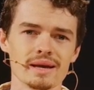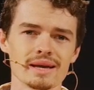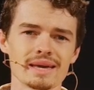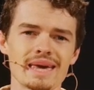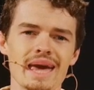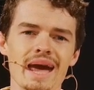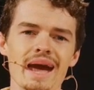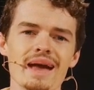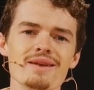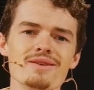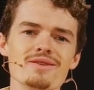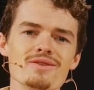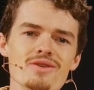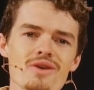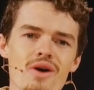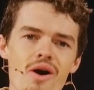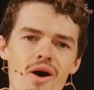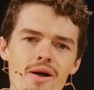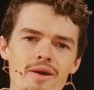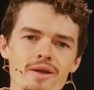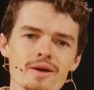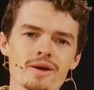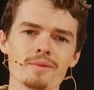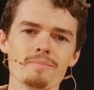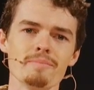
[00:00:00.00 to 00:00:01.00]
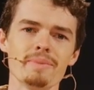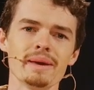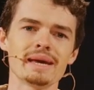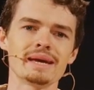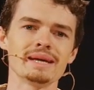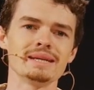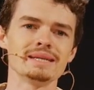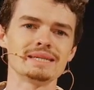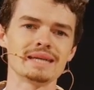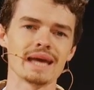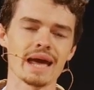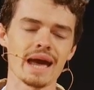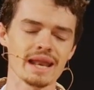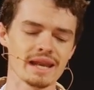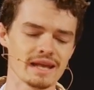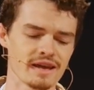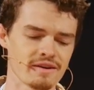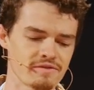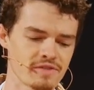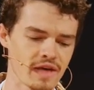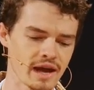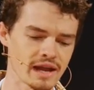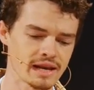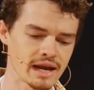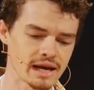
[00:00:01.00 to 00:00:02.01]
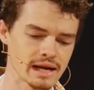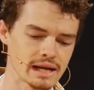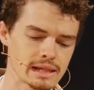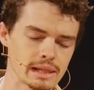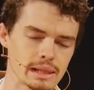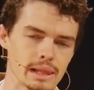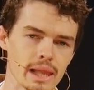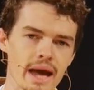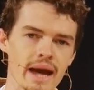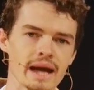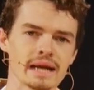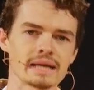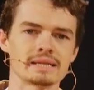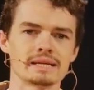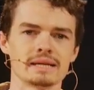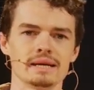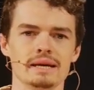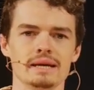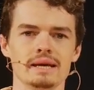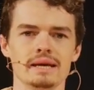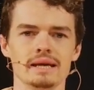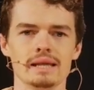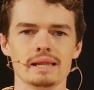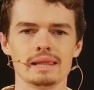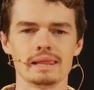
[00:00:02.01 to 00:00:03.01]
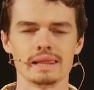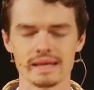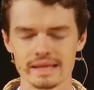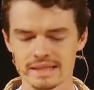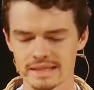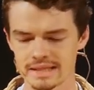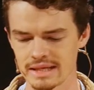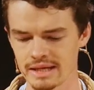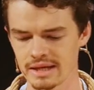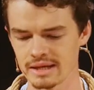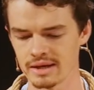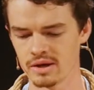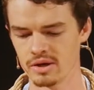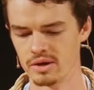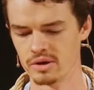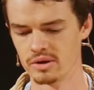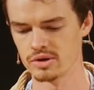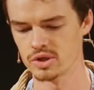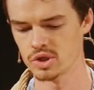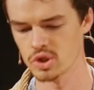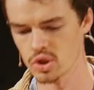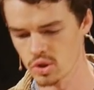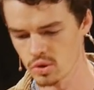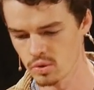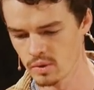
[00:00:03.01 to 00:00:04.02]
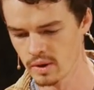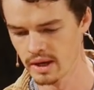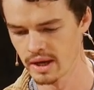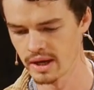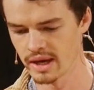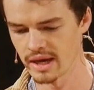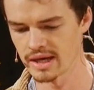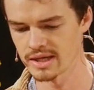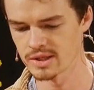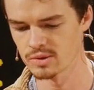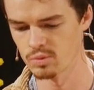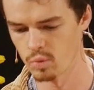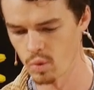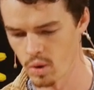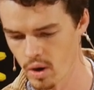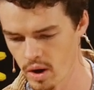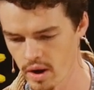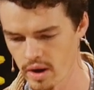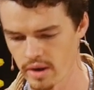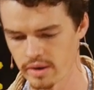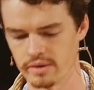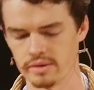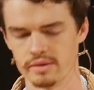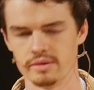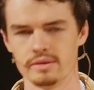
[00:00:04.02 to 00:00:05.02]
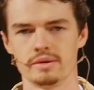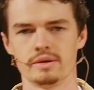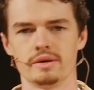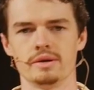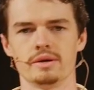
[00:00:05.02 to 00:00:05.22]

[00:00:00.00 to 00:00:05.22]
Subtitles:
cannot be content if they neglect listening to his word.